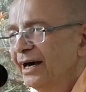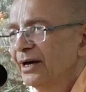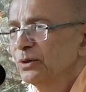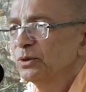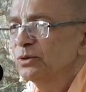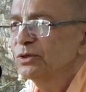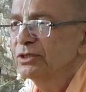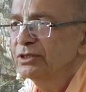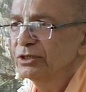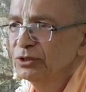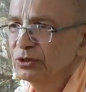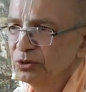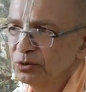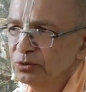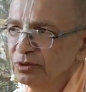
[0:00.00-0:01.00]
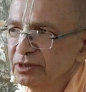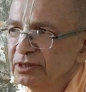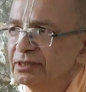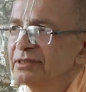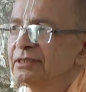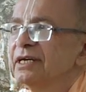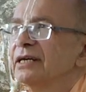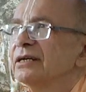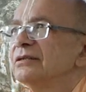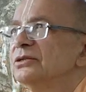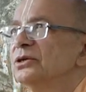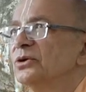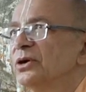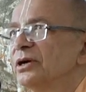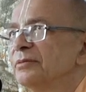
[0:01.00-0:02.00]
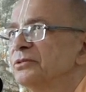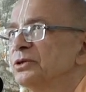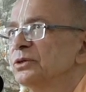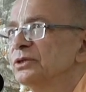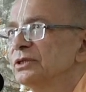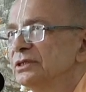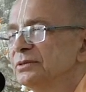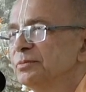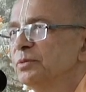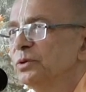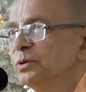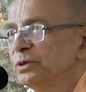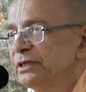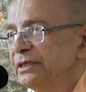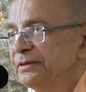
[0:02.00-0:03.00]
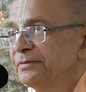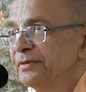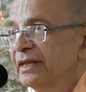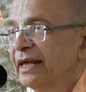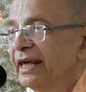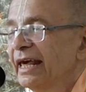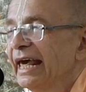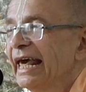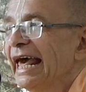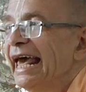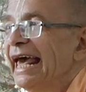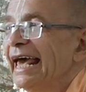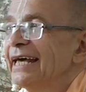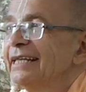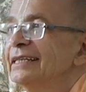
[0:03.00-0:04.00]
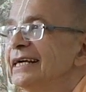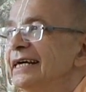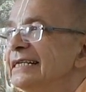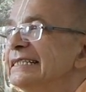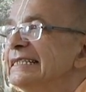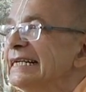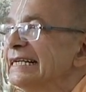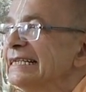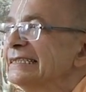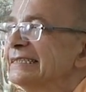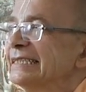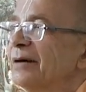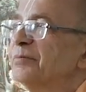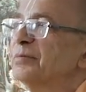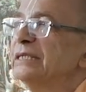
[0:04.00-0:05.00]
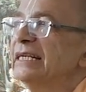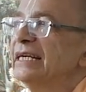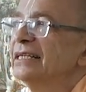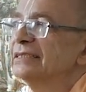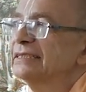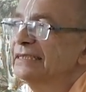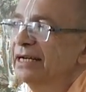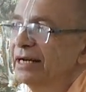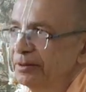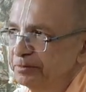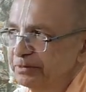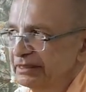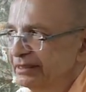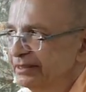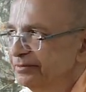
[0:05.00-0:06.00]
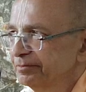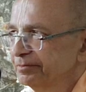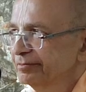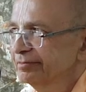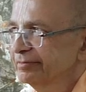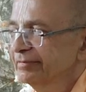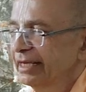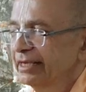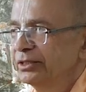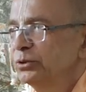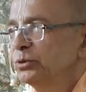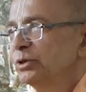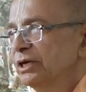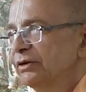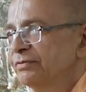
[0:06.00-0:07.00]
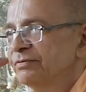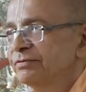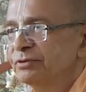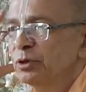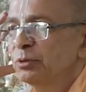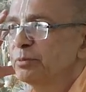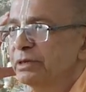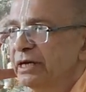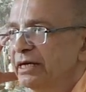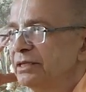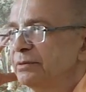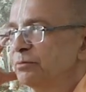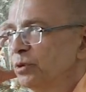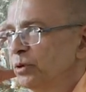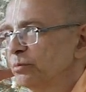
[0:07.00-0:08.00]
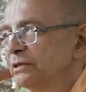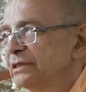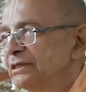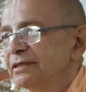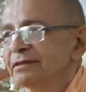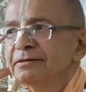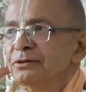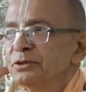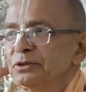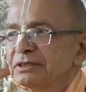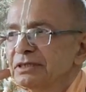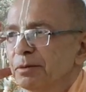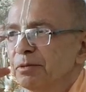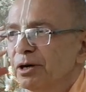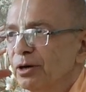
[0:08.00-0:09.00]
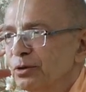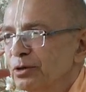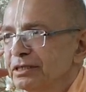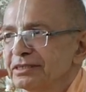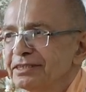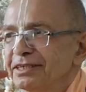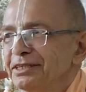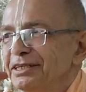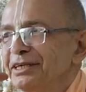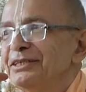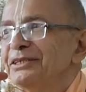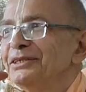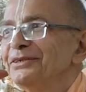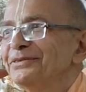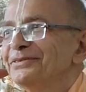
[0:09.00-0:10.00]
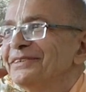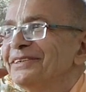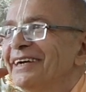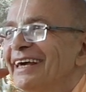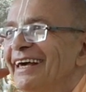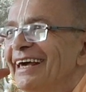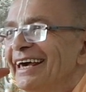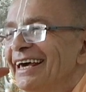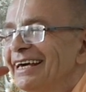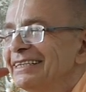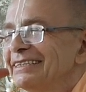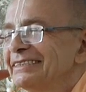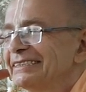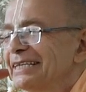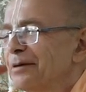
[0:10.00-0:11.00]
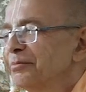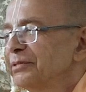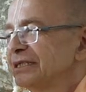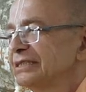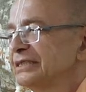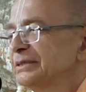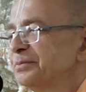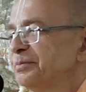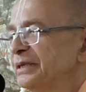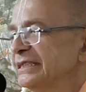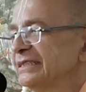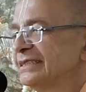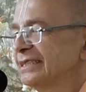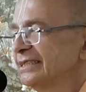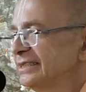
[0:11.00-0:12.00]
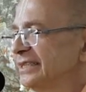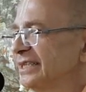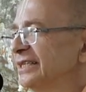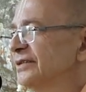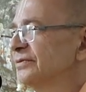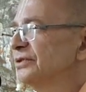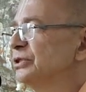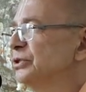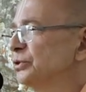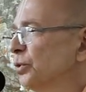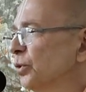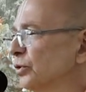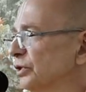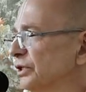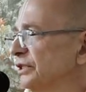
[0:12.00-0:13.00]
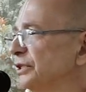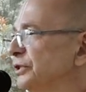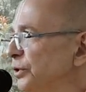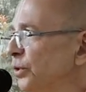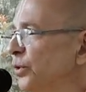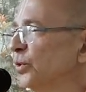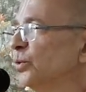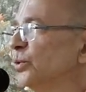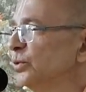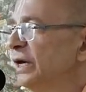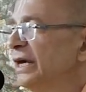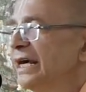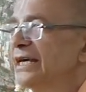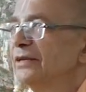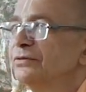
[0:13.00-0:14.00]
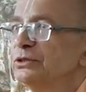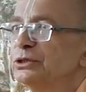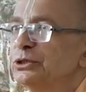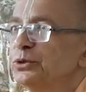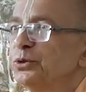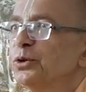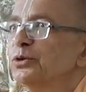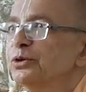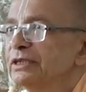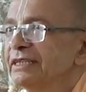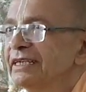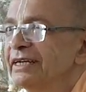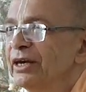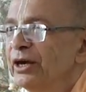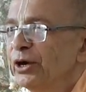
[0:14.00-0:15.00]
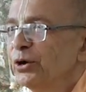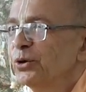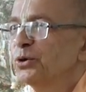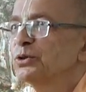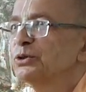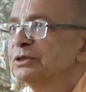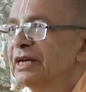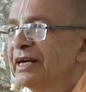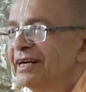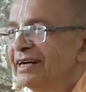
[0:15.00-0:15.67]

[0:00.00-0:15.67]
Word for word: I already know this, I know I'm not this body. And then somebody else comes and you have your bright moment, you're somehow rather attentive, and somebody speaks the thing which you already know and which you already heard